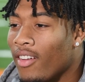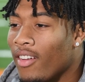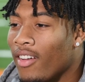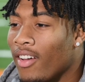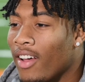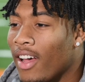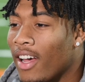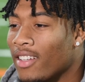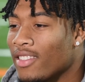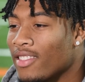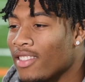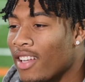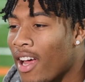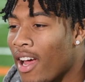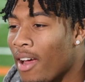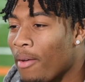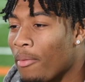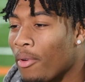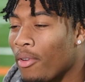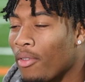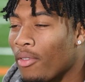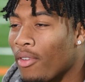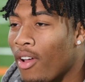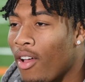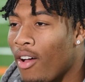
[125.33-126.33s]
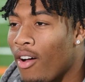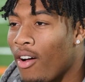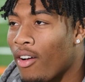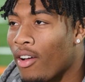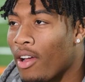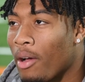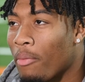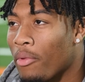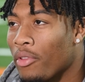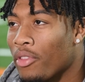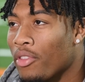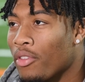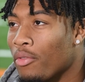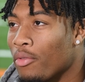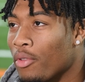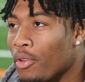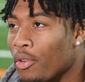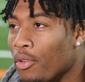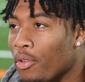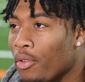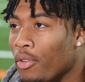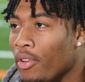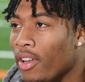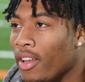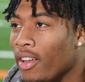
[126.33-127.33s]
As time went along, I went through
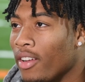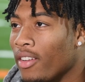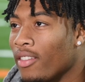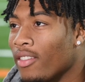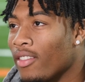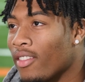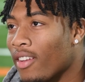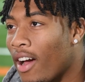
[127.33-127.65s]
recruiting.